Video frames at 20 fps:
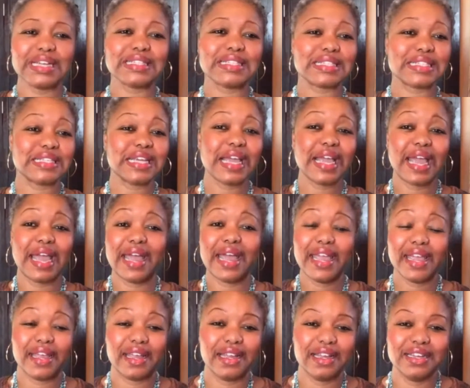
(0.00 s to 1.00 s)
and say,
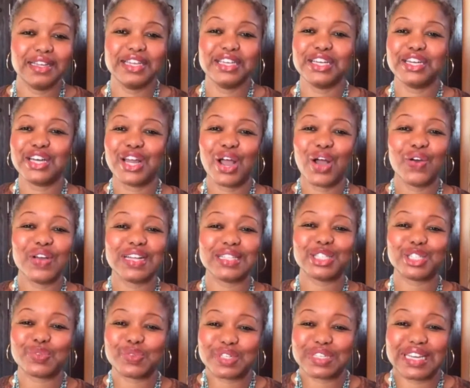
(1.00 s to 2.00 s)
hey,
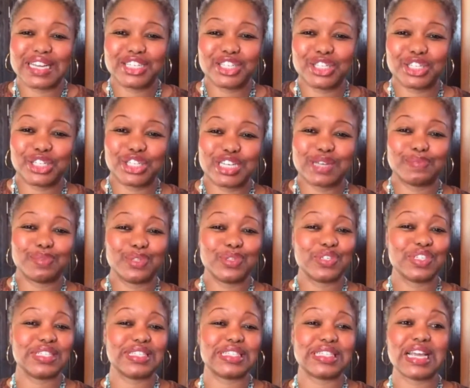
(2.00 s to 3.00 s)
it's a relationship.
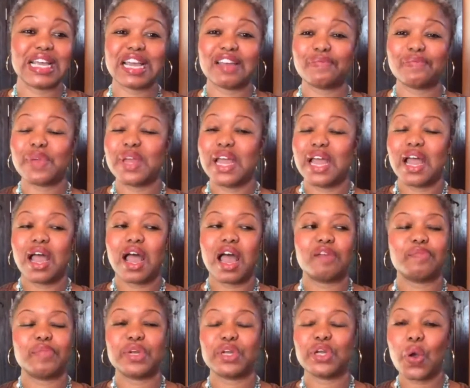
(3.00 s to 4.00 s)
You can say,
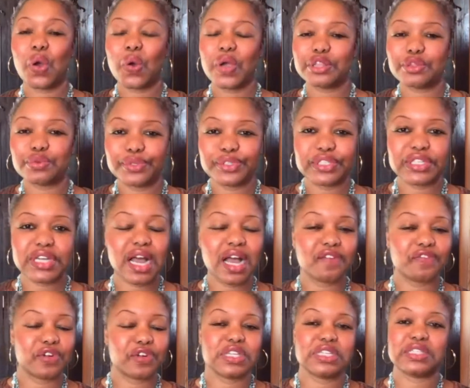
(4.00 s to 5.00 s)
I've been going through
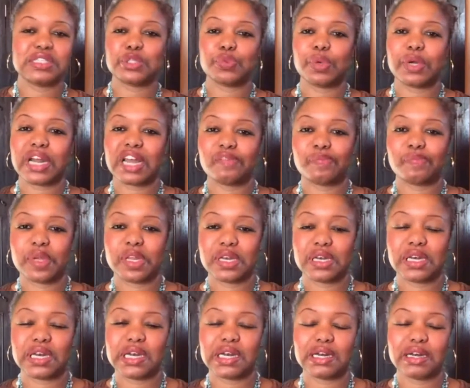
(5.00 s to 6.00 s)
stuff, or this is what I've
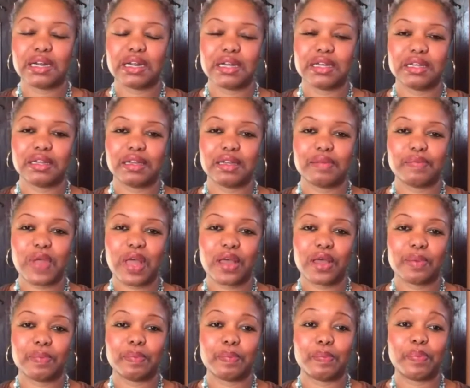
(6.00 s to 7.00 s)
been
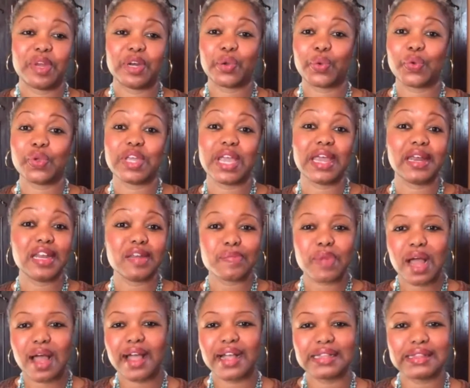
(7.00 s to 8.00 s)

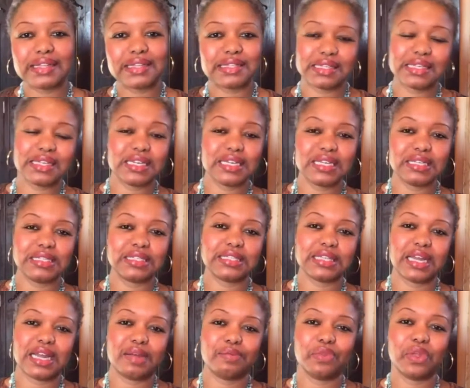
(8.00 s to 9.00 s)
creating behind the
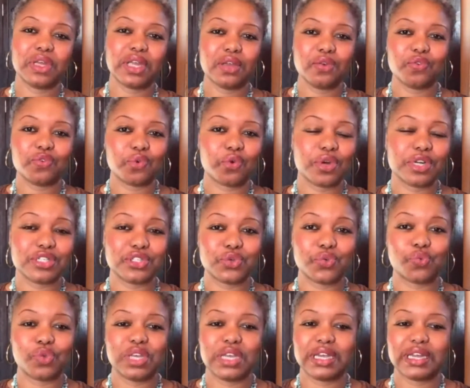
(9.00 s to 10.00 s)
scenes, and I'm looking forward
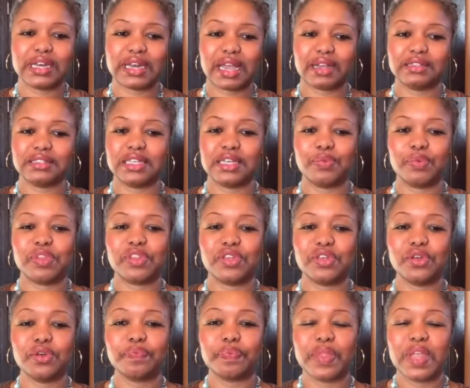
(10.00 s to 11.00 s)
to reconnecting
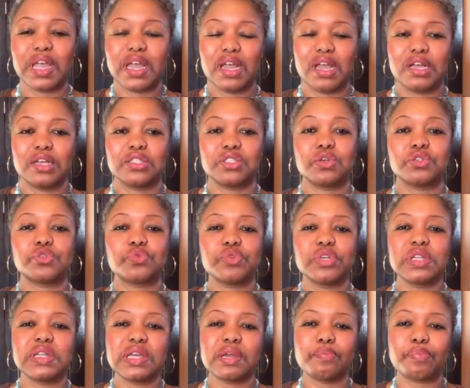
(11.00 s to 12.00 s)
with you. So it's
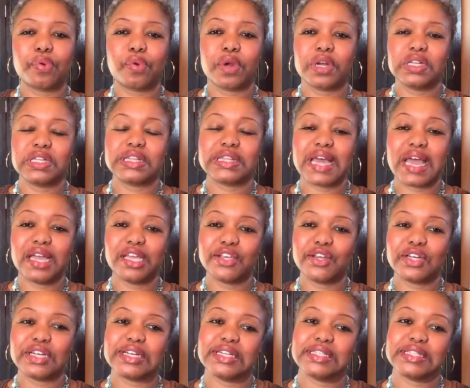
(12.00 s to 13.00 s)
really important that
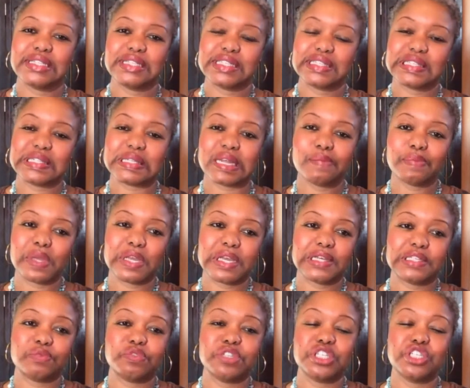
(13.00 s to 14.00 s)
you're consistent,
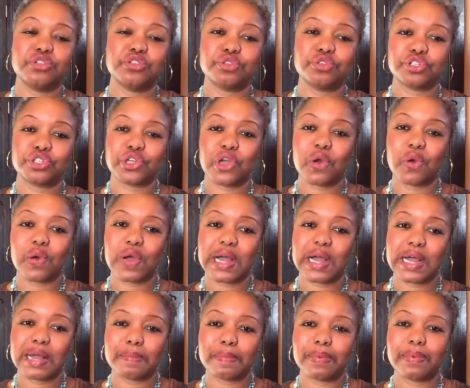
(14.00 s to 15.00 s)
because when you show
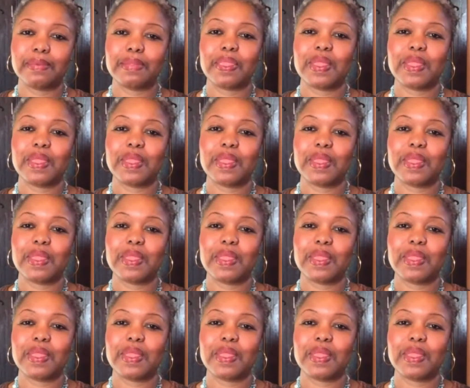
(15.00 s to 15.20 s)
up,